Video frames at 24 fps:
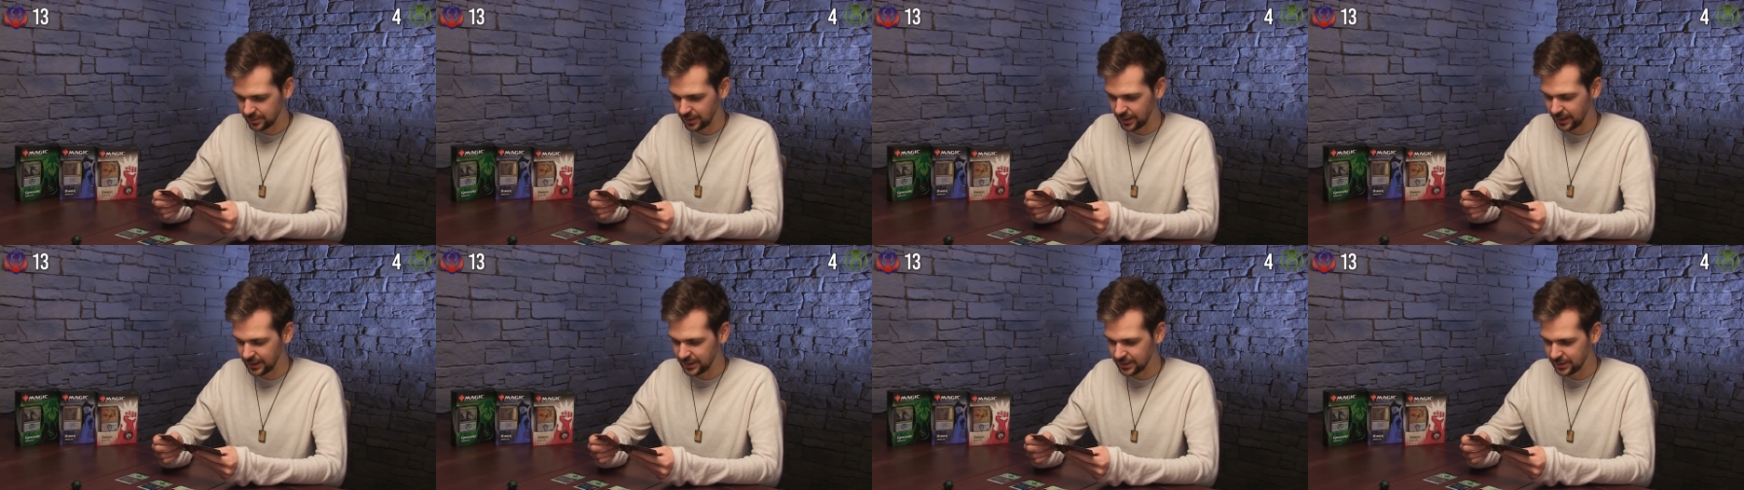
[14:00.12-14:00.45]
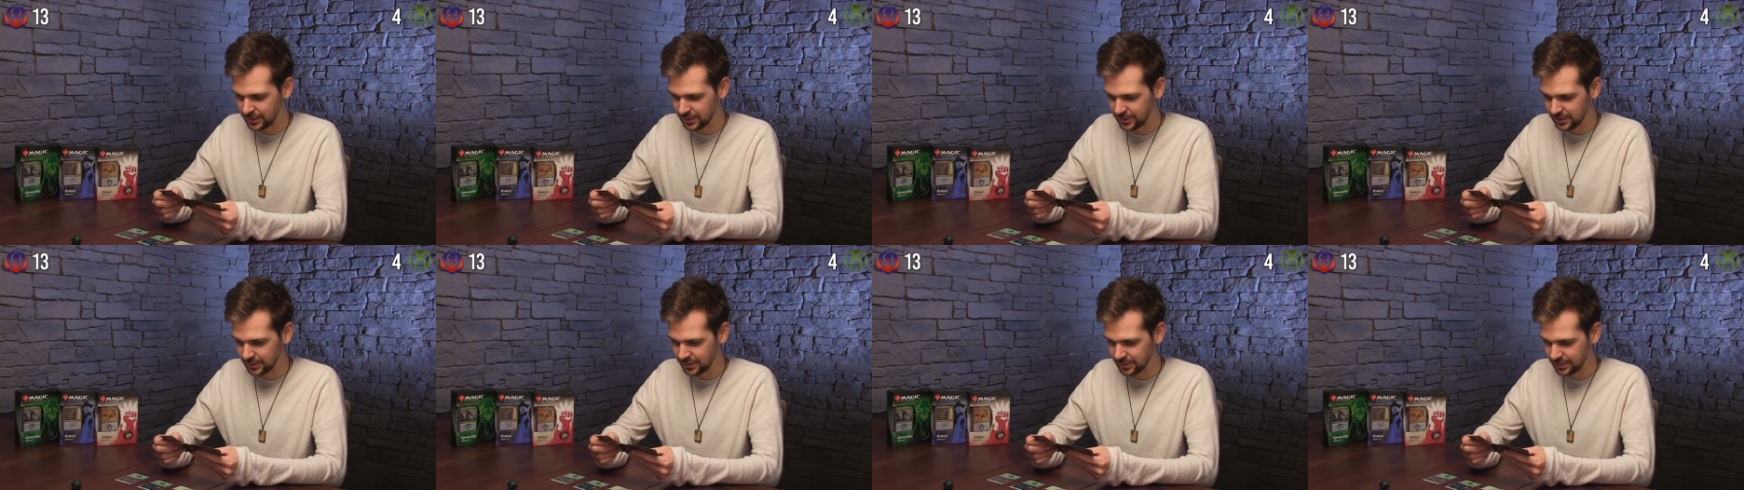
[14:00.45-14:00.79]
I
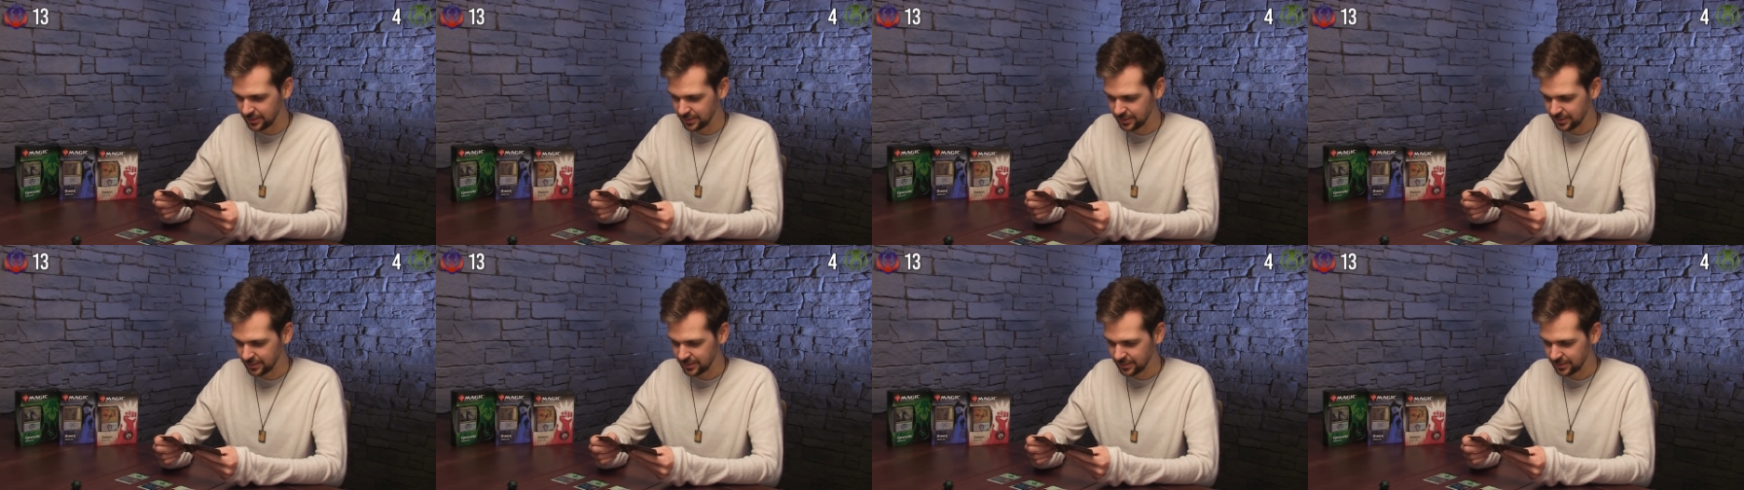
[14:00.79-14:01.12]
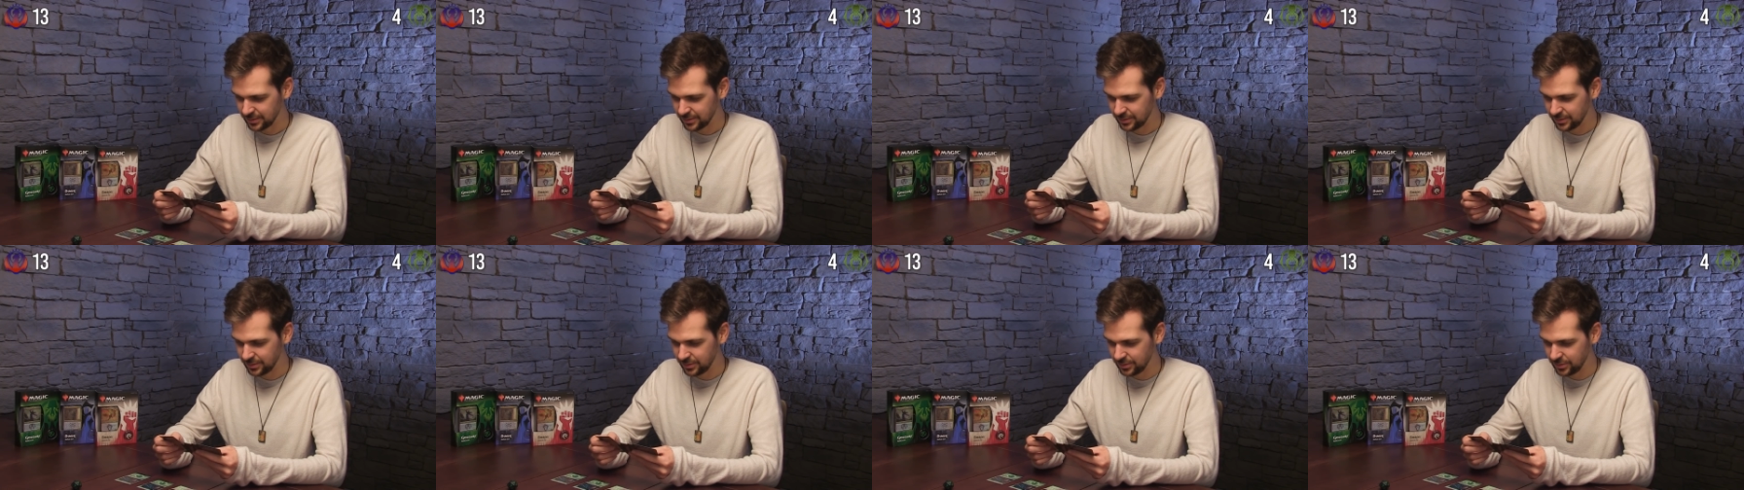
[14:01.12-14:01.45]
can
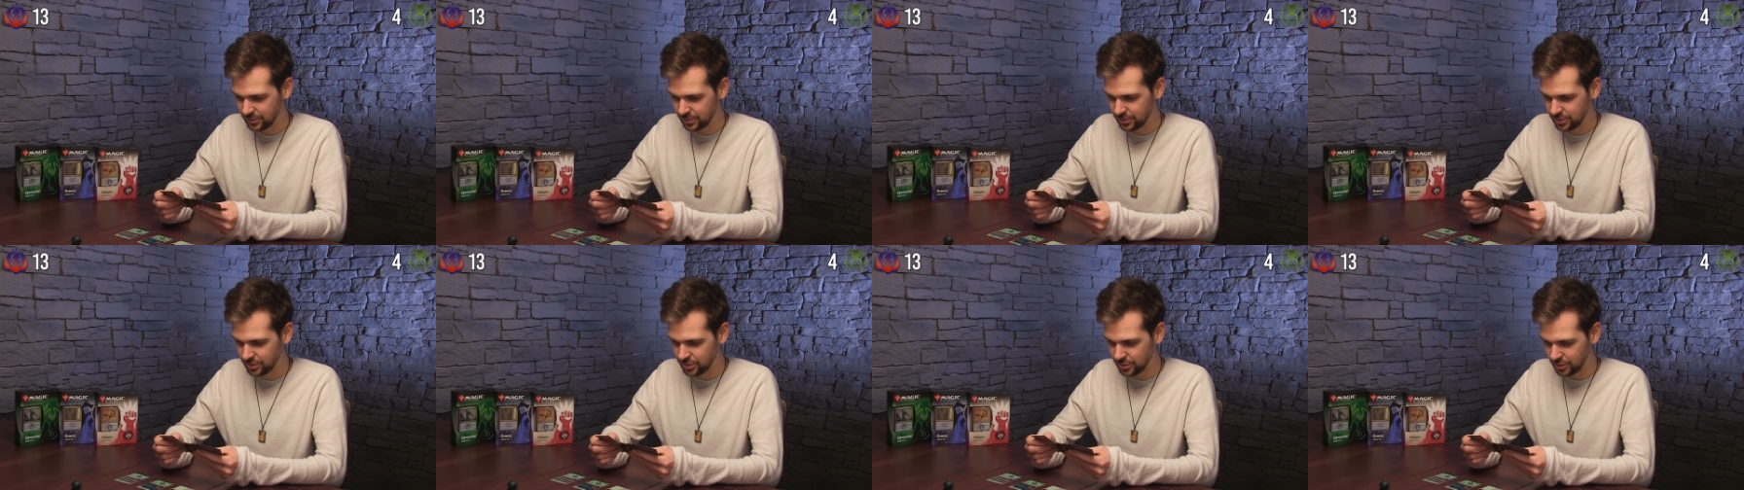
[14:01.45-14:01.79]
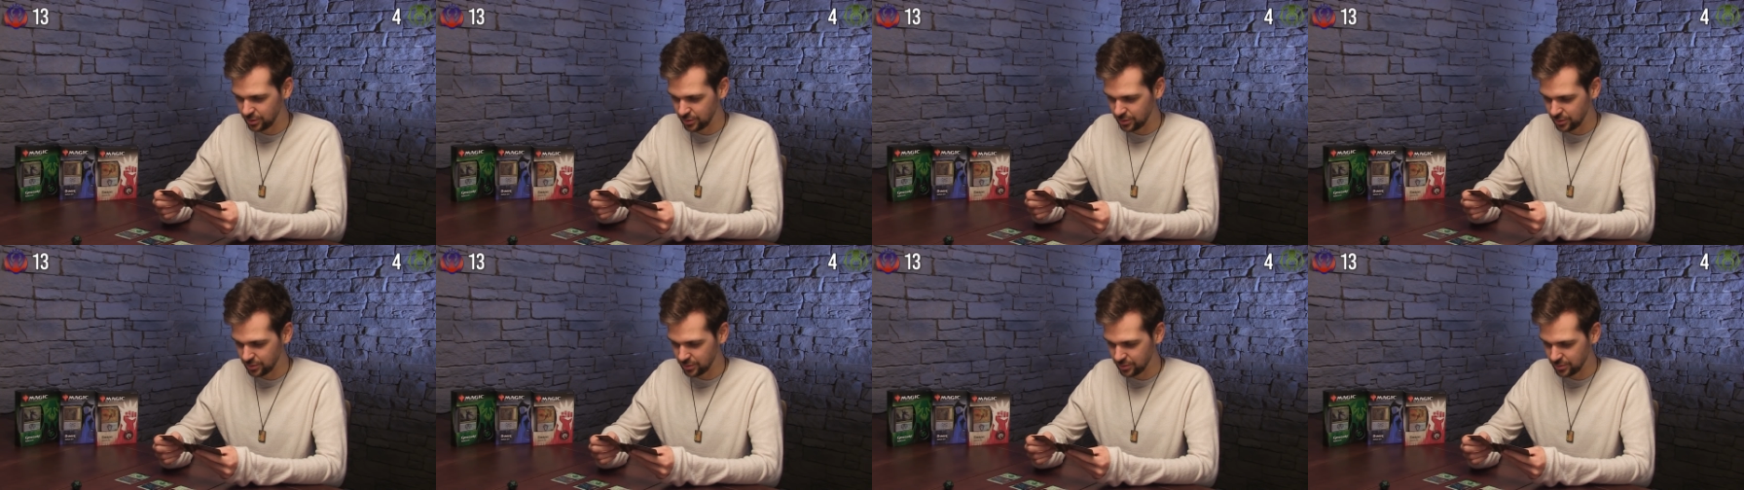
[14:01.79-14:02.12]

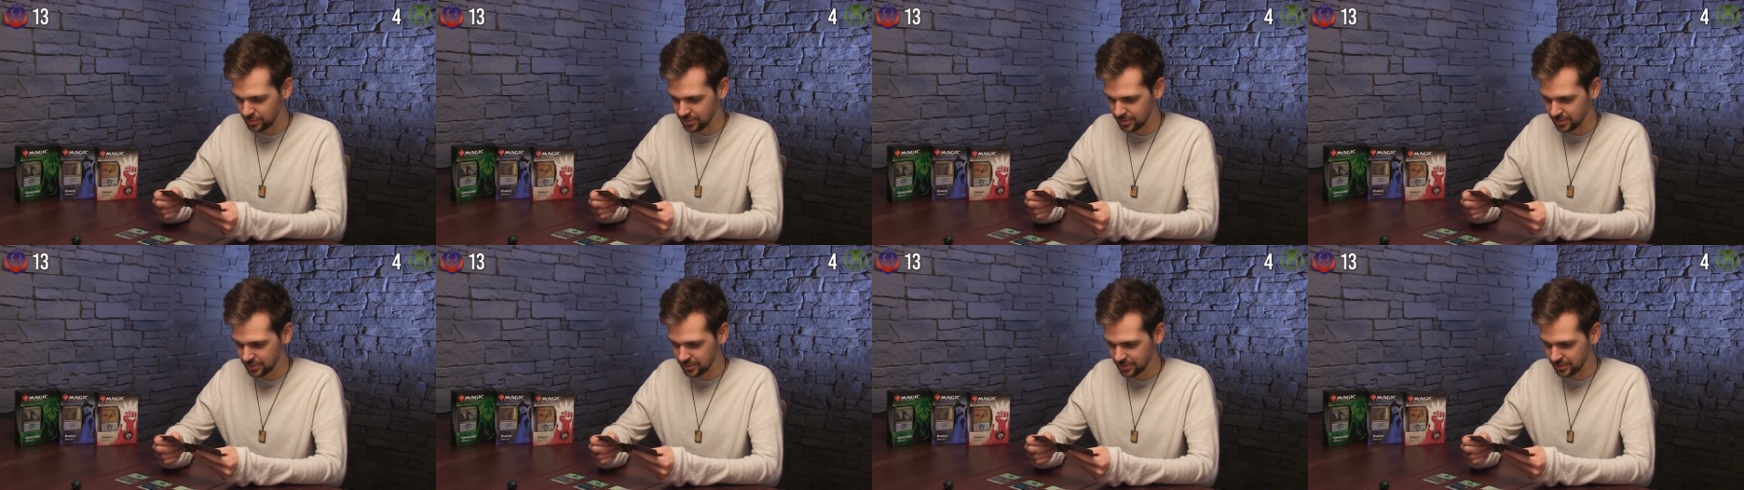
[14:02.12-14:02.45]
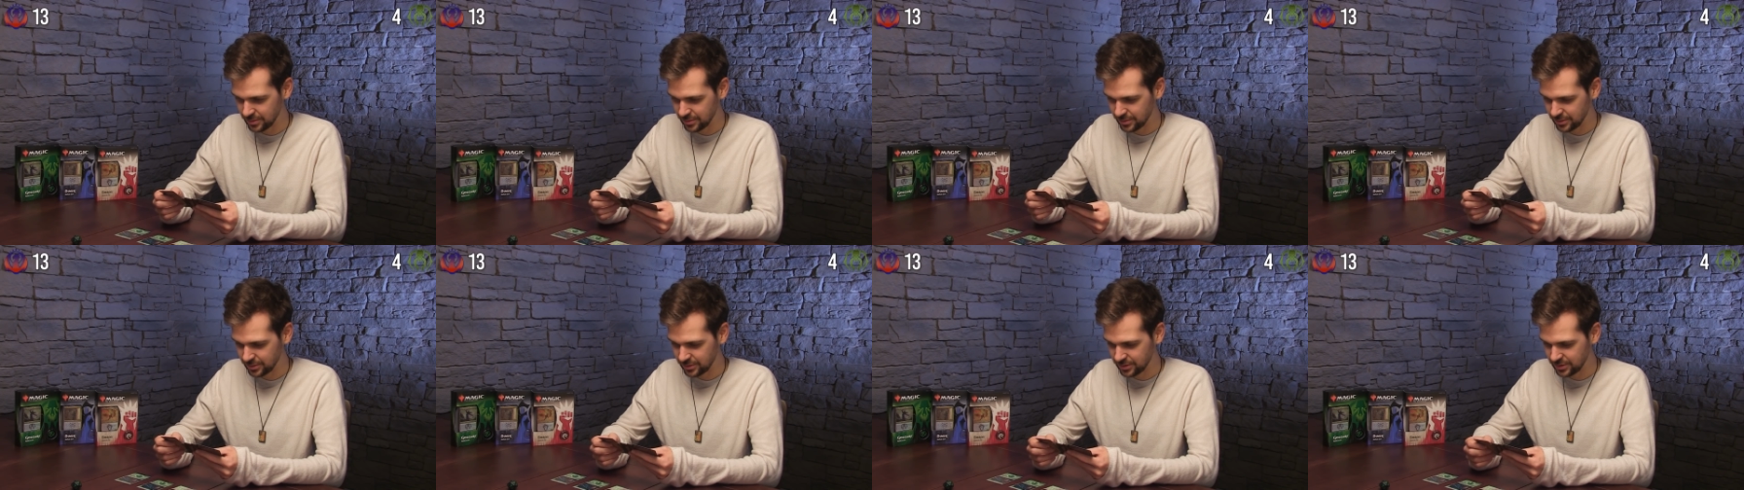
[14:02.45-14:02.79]
do
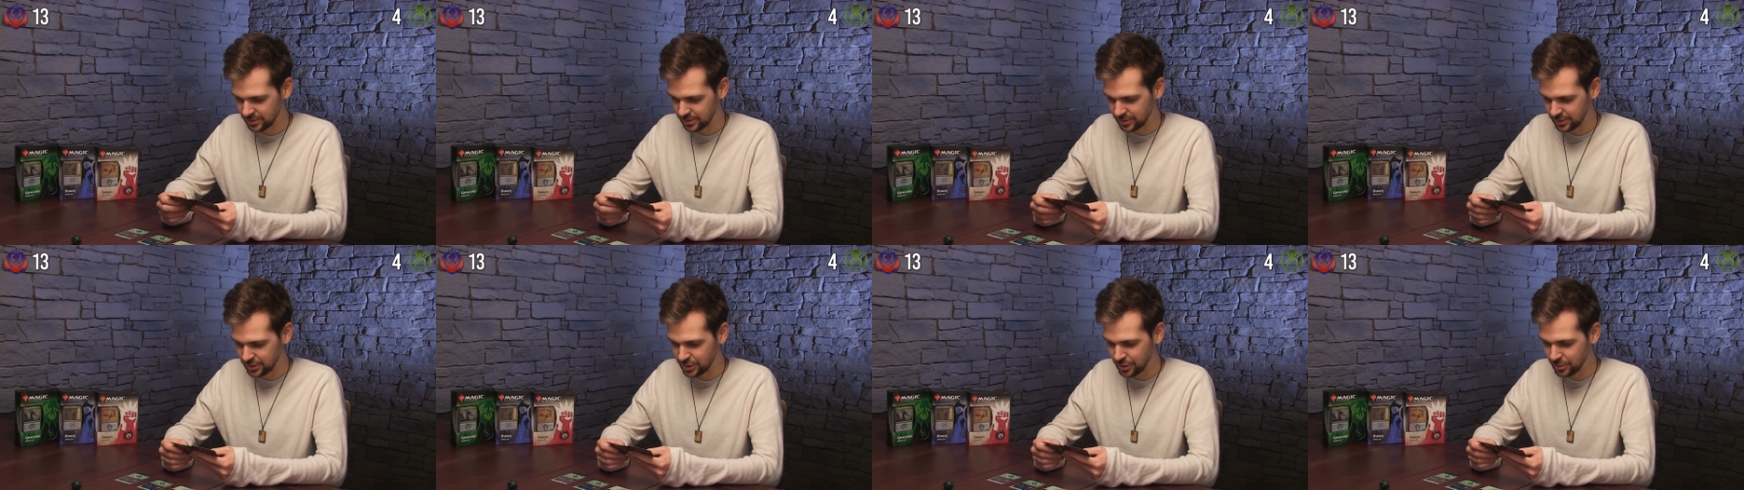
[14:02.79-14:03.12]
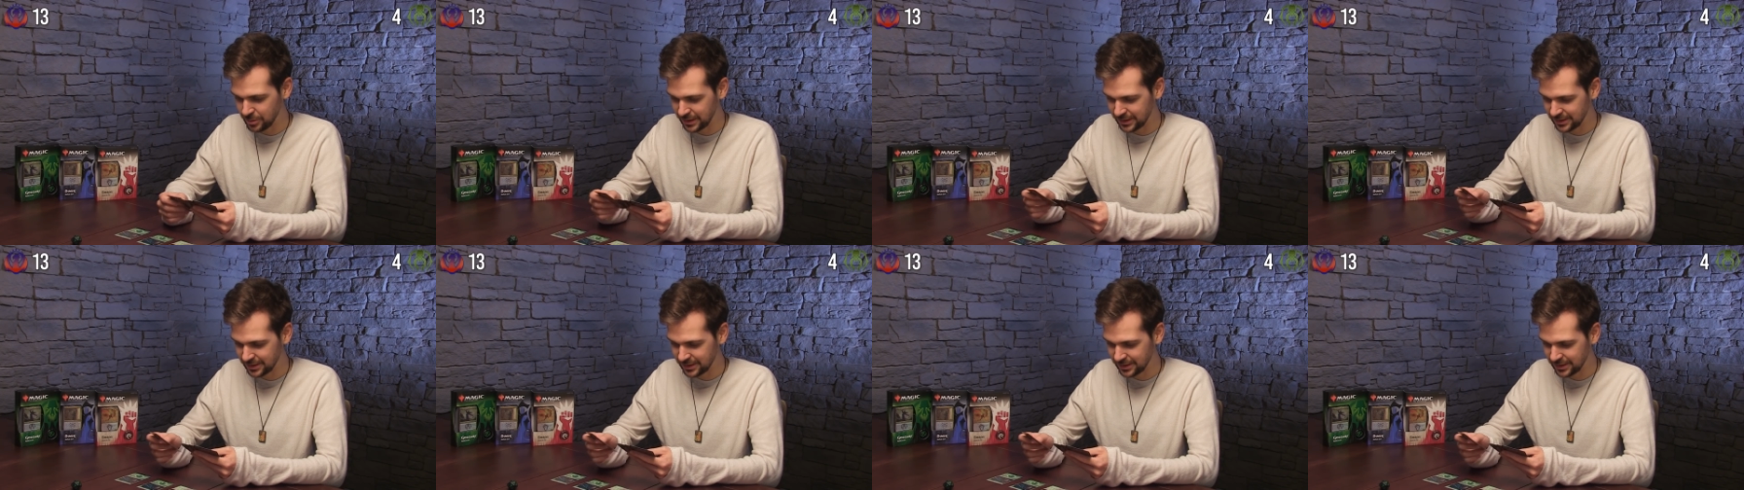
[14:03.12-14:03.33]
two